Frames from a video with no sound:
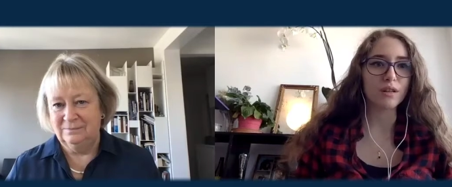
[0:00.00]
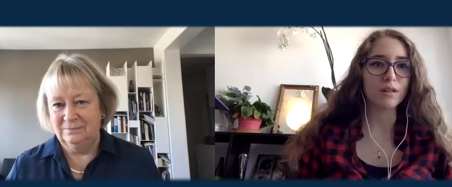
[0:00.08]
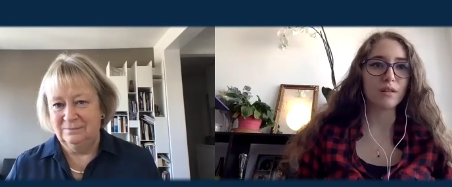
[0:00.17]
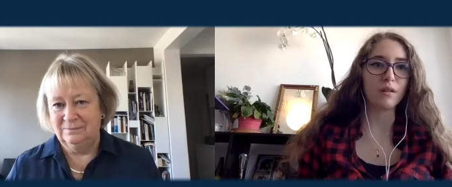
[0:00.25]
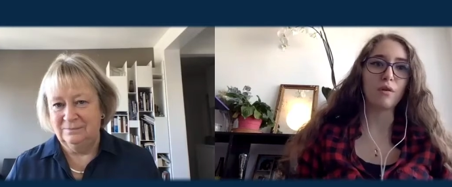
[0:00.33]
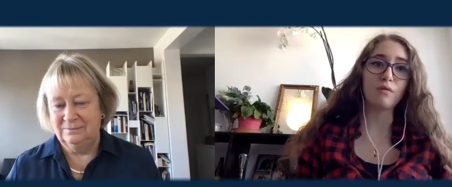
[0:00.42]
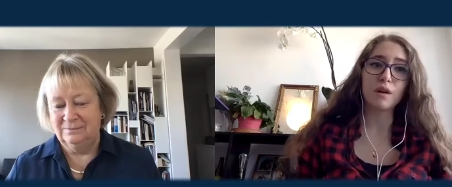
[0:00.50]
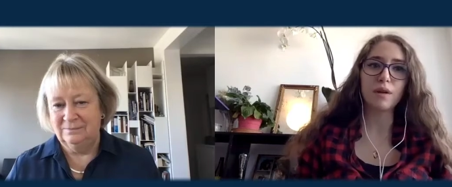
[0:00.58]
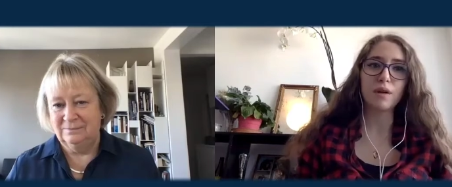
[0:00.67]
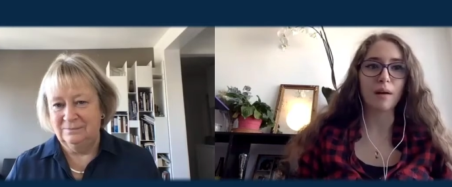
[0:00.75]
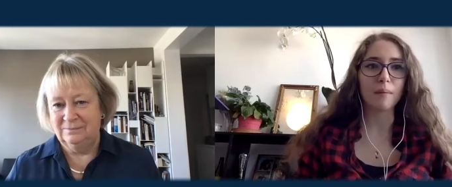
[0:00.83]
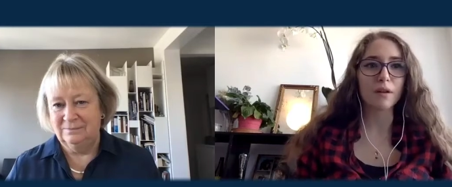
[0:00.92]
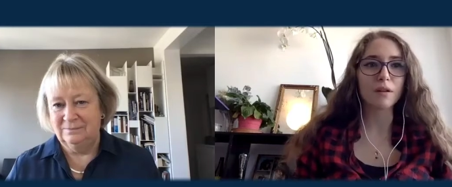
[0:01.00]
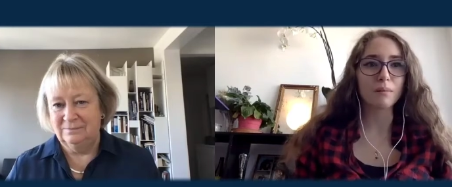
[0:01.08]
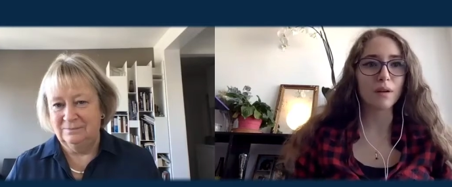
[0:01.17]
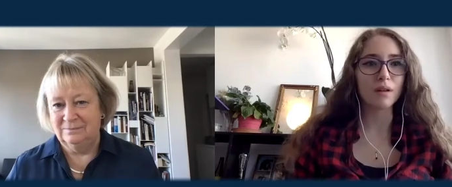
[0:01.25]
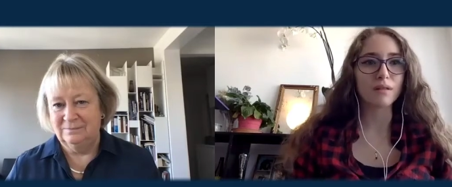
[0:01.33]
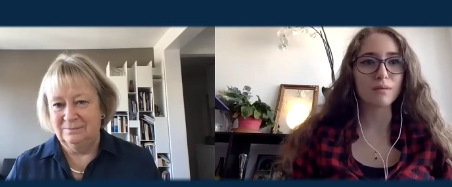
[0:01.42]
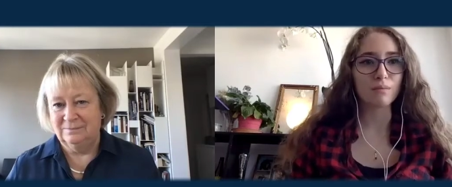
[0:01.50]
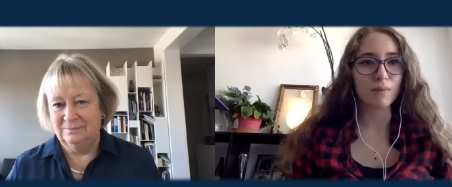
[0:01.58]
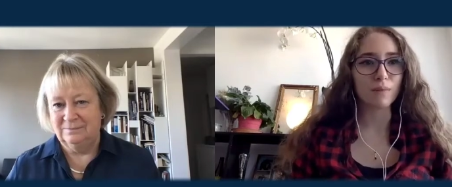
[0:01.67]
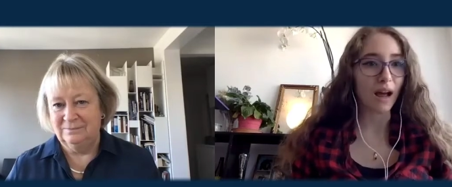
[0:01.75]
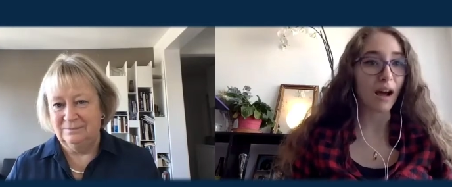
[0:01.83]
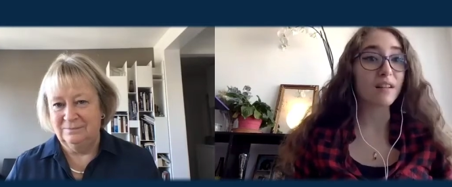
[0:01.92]
Speaker 1: is now very common, but
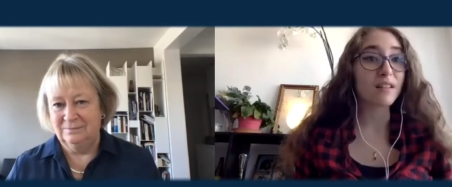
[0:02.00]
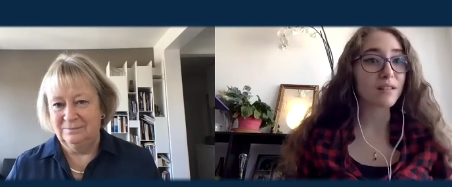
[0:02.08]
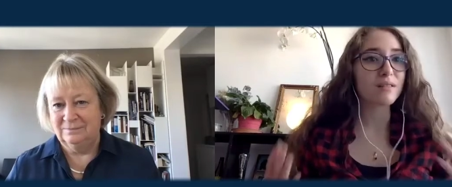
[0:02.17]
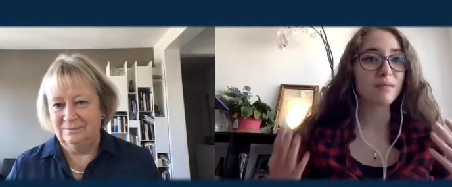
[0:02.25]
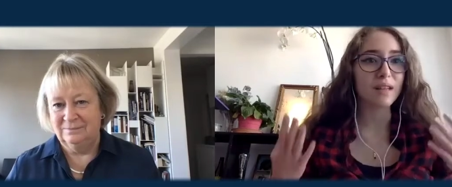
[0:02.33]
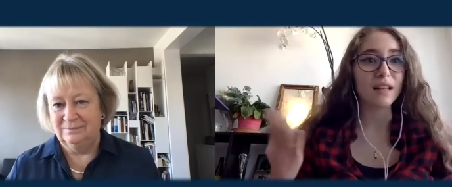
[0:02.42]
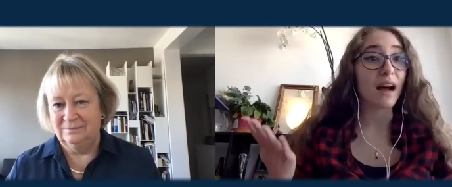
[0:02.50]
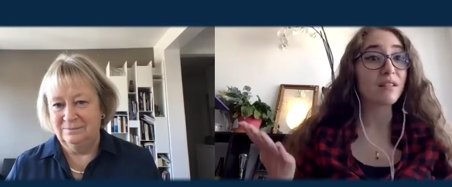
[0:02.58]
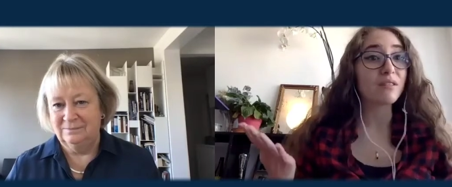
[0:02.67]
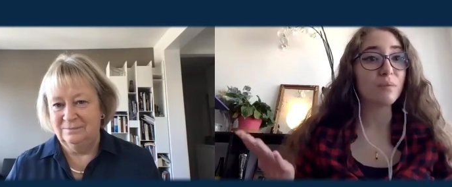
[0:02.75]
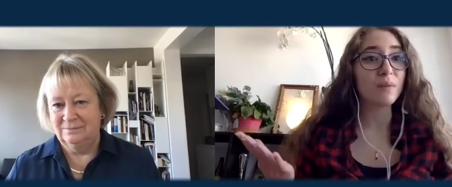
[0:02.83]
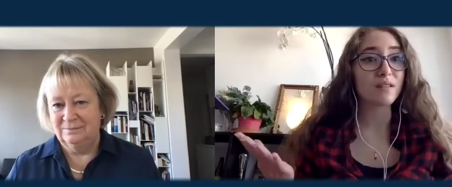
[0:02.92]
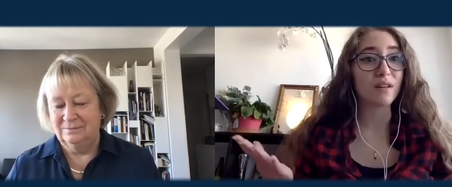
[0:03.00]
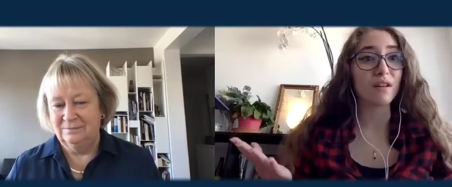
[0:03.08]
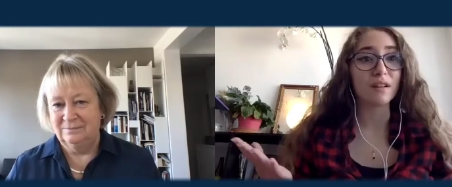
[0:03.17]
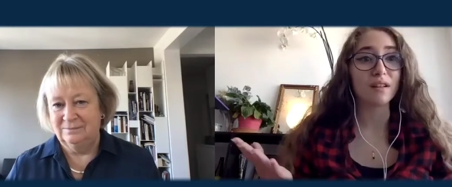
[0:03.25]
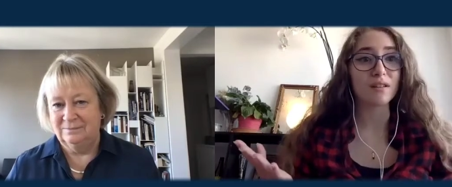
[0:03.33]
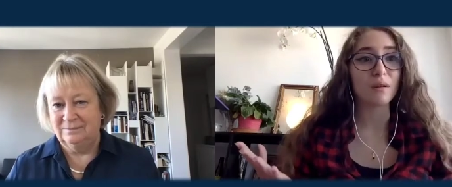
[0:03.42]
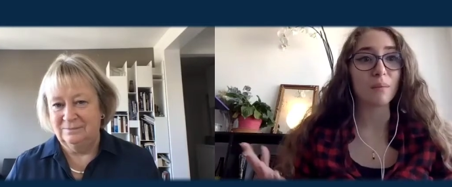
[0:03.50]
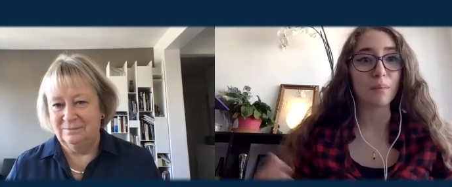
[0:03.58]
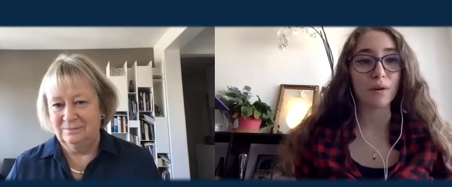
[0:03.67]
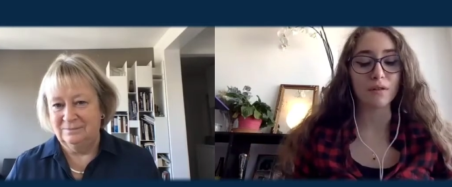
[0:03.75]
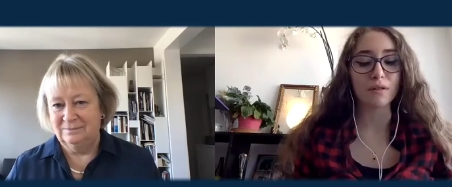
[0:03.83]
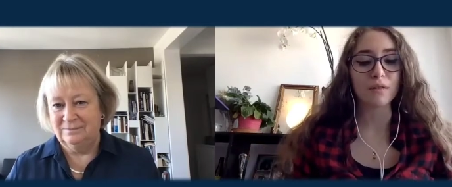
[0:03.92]
it has it had to be started at some
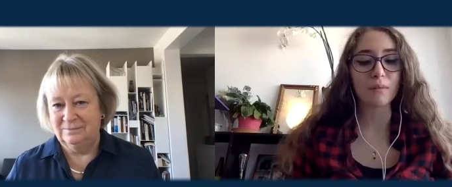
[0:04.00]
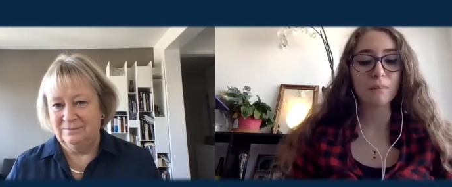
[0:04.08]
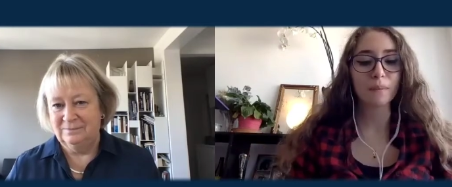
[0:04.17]
point.